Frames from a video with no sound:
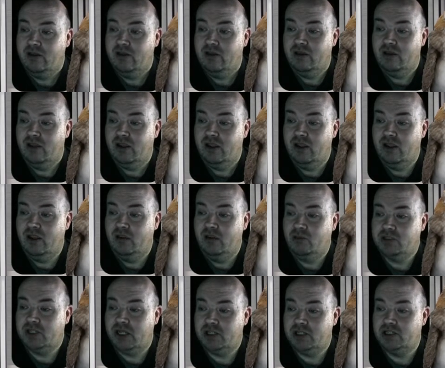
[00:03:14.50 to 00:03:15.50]
It
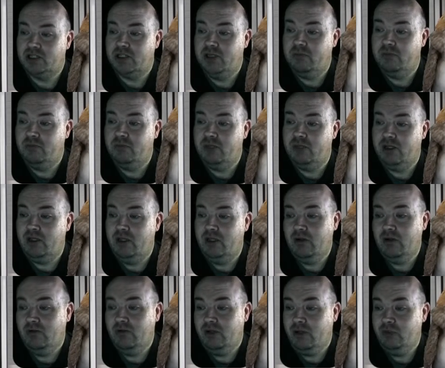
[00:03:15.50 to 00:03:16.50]
was actually,
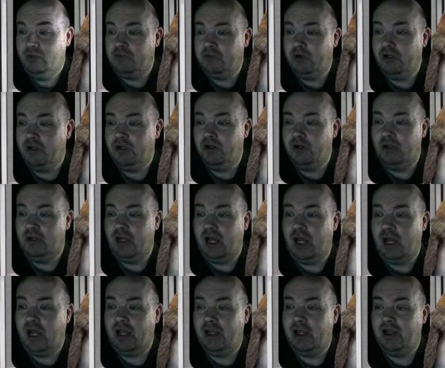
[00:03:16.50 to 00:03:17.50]
it was pretty good.
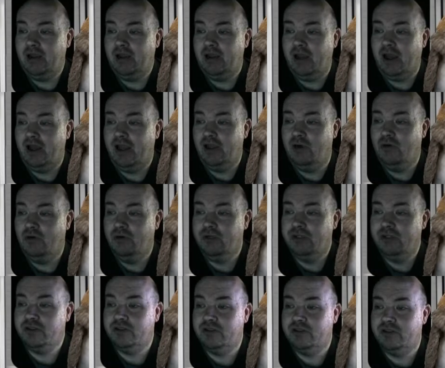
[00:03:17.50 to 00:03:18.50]
I owned
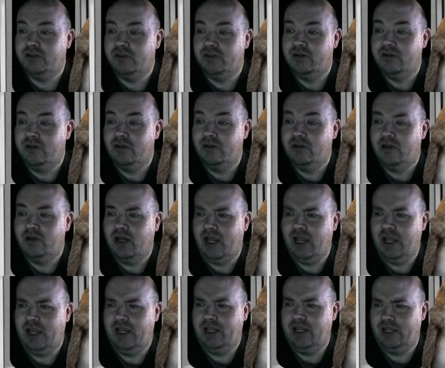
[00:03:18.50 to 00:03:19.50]
it.
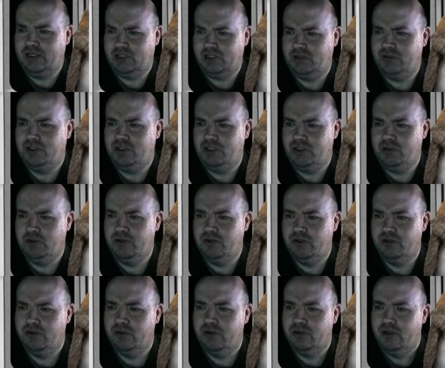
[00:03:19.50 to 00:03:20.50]
I actually still
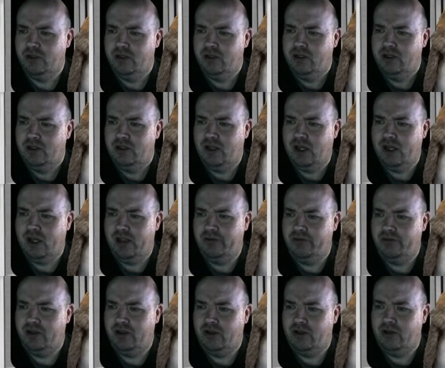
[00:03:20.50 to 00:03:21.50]
do. I have
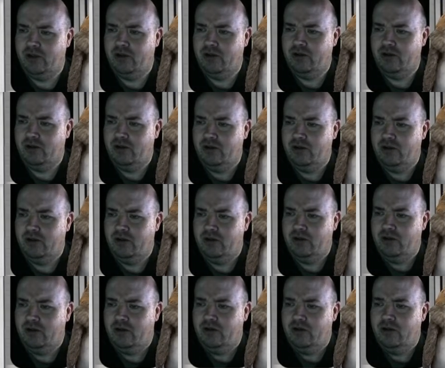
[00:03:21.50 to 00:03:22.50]
a
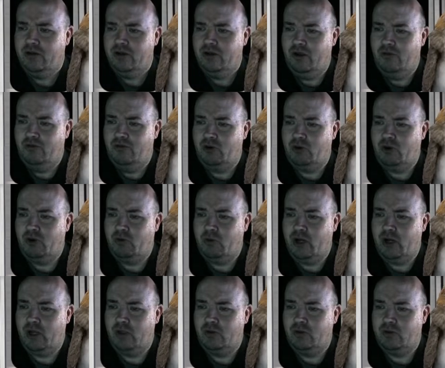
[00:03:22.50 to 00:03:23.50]
very
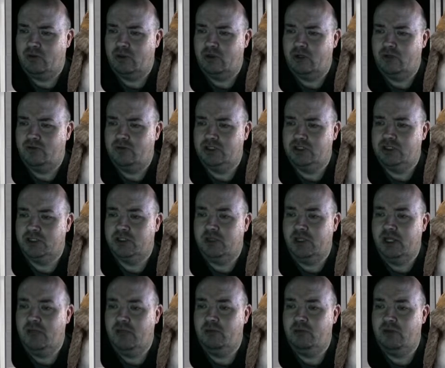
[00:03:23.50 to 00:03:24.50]
ratty old cartridge that the
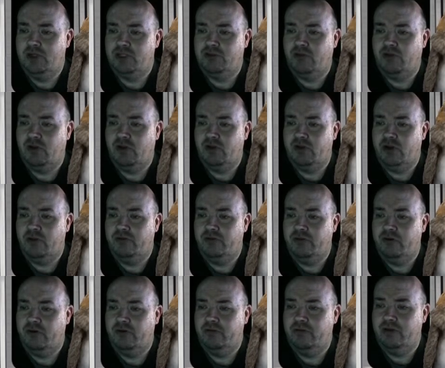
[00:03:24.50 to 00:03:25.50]
label has fallen off
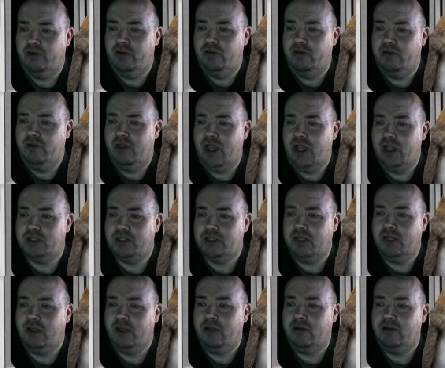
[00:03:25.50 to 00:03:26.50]
of, that has
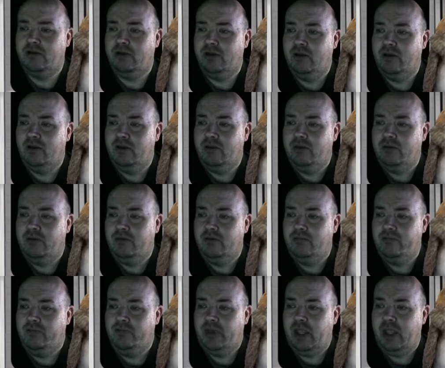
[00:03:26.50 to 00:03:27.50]
a
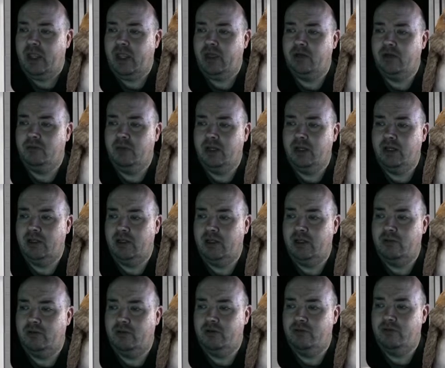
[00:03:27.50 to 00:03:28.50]
handmade
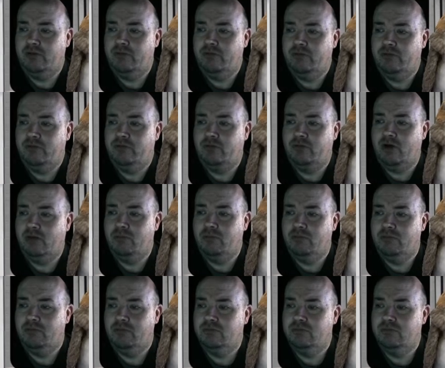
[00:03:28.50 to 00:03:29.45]
label from